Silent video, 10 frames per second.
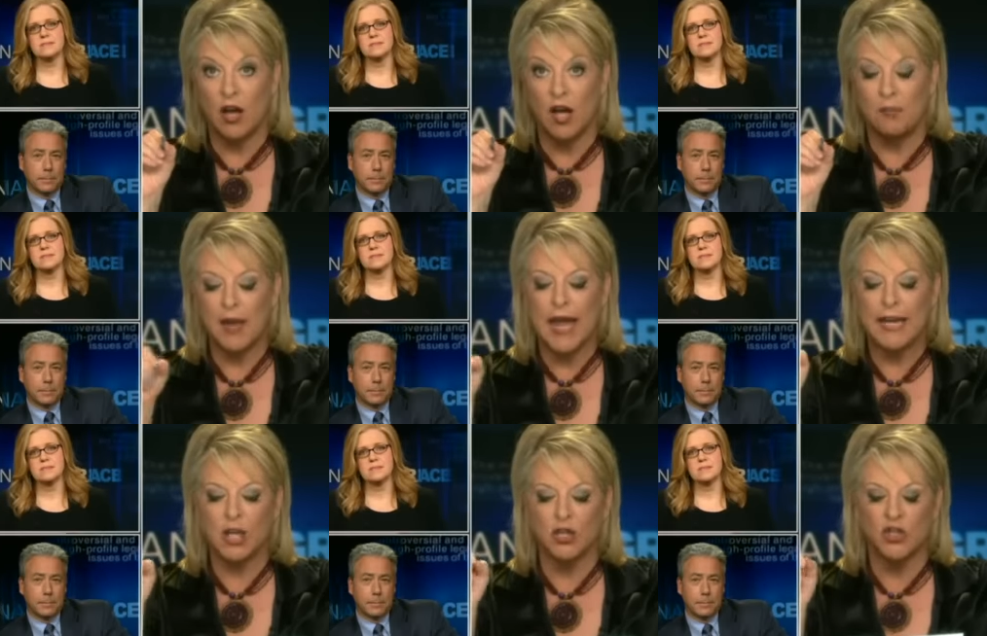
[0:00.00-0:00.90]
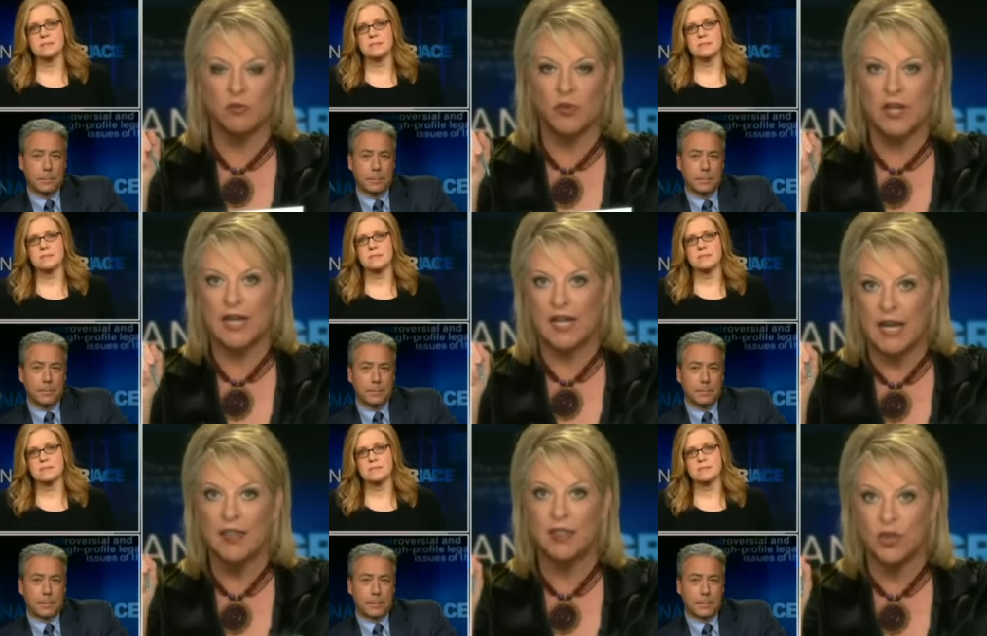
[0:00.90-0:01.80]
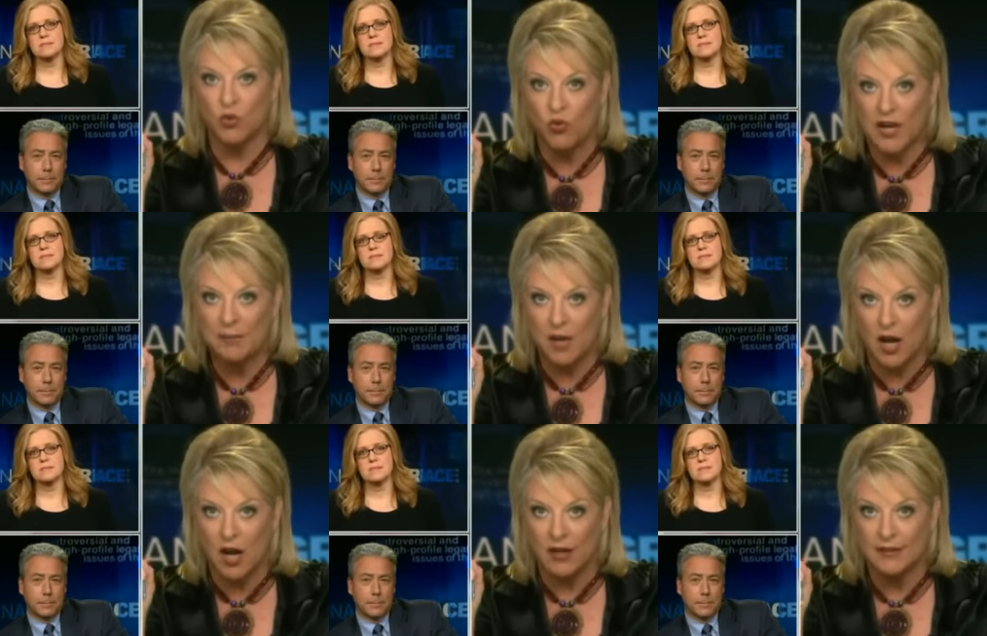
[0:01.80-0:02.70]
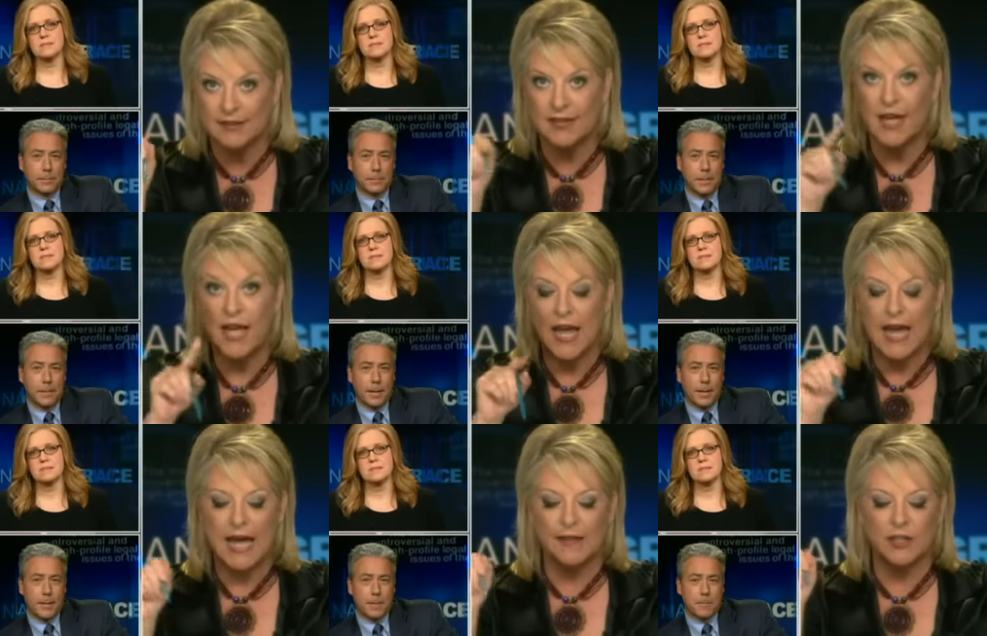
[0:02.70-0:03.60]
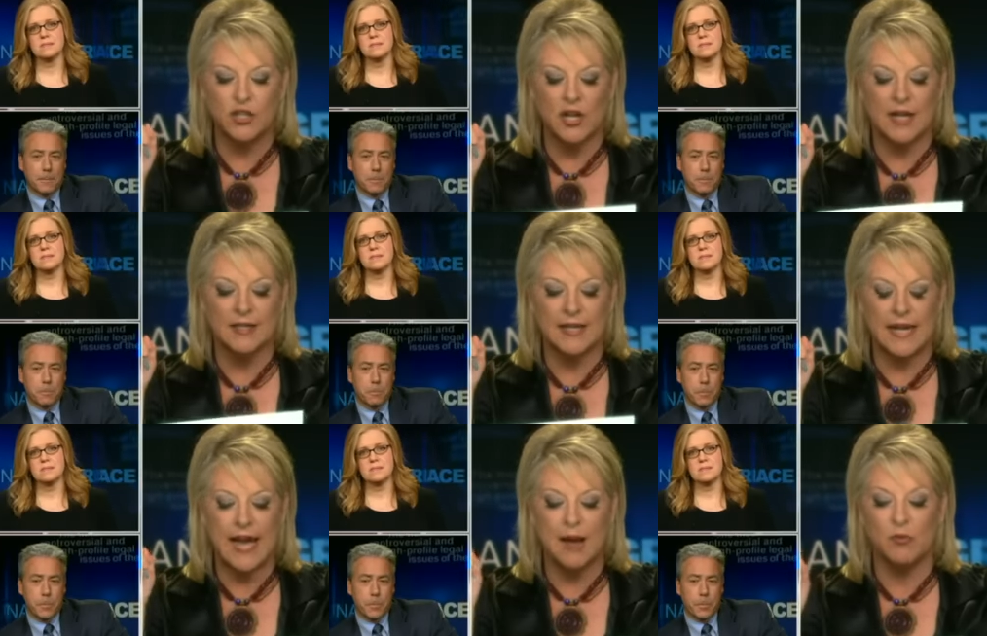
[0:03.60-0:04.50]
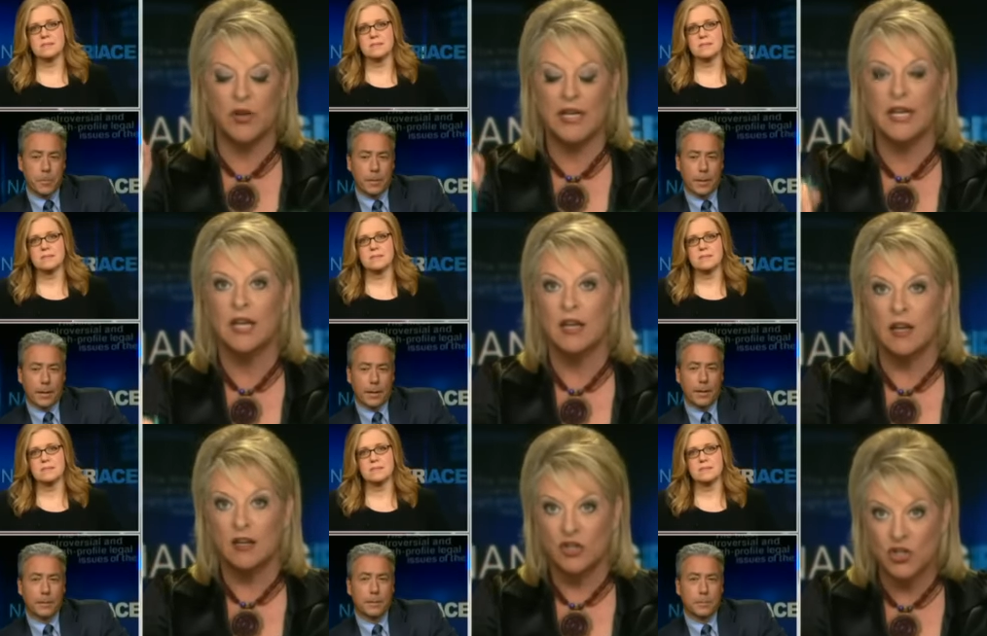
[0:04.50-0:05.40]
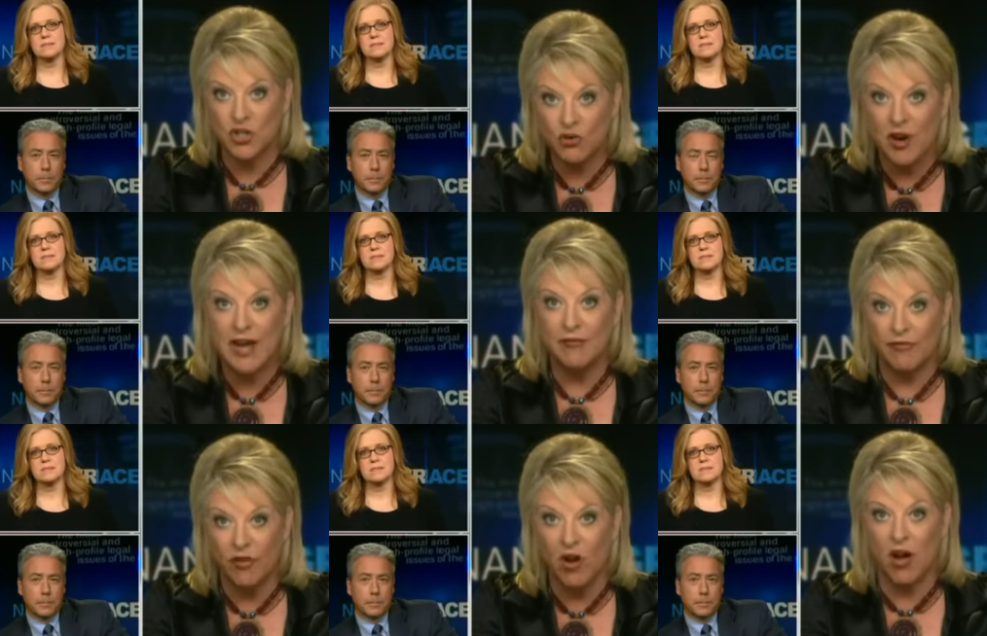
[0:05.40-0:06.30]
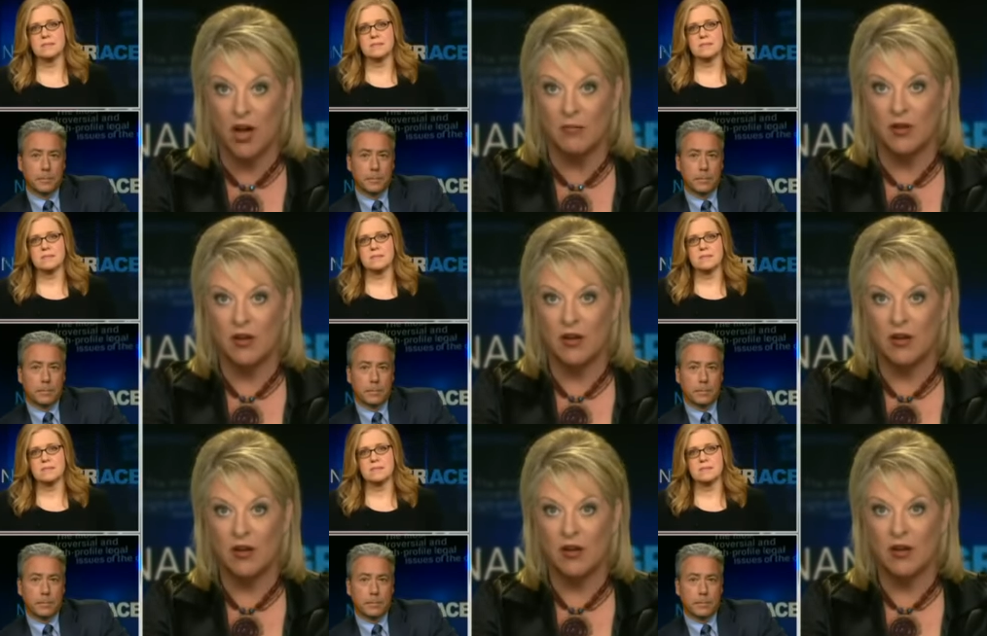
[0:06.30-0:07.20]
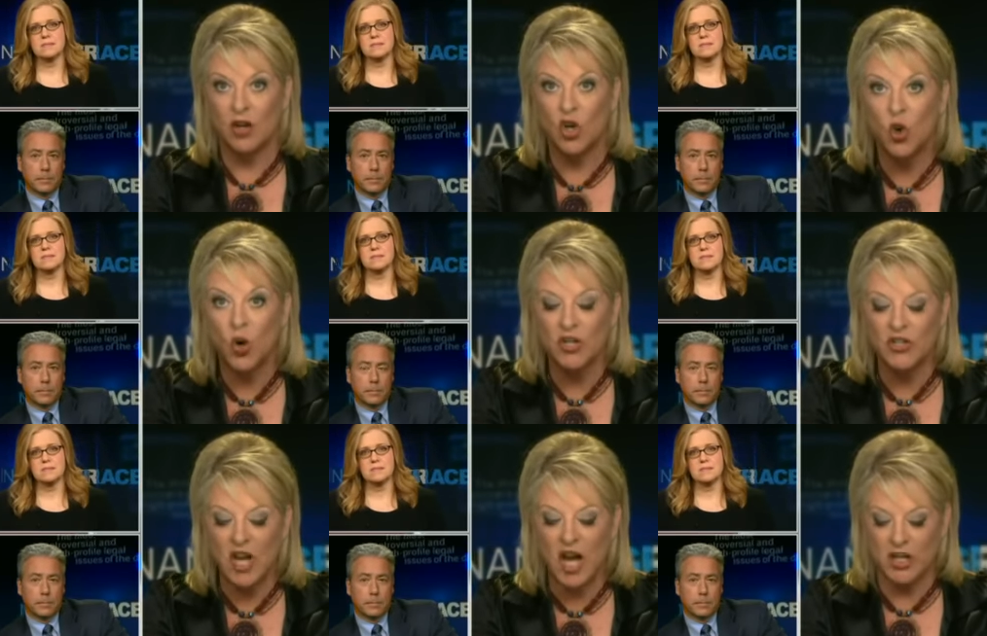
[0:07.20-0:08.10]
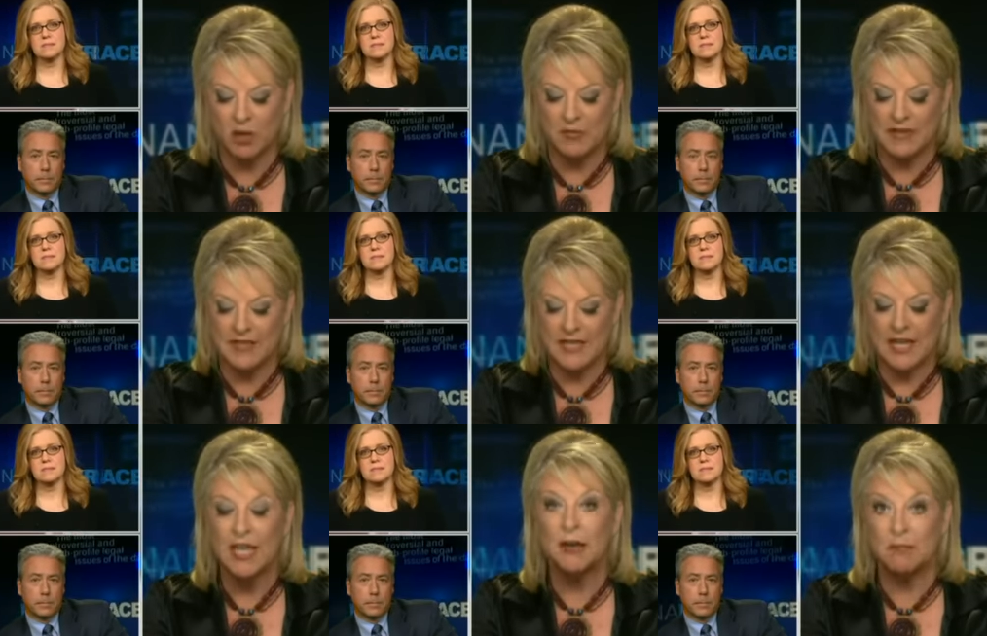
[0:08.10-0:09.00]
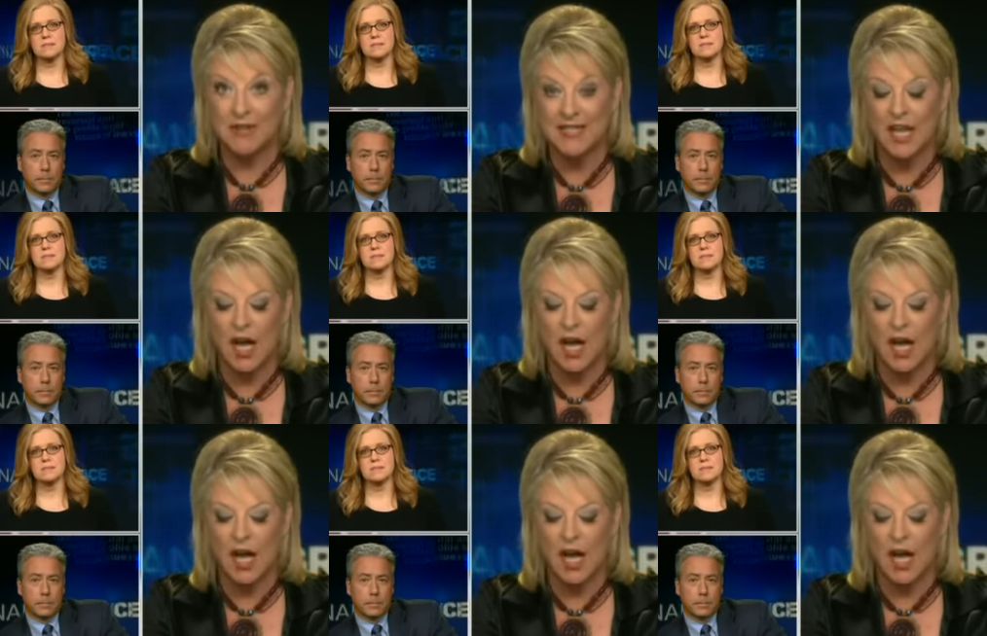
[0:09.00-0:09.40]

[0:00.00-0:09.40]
Speaker 1: up, and could you bring in a three box Ellie Jostad? I'm reading straight from court documents, Miss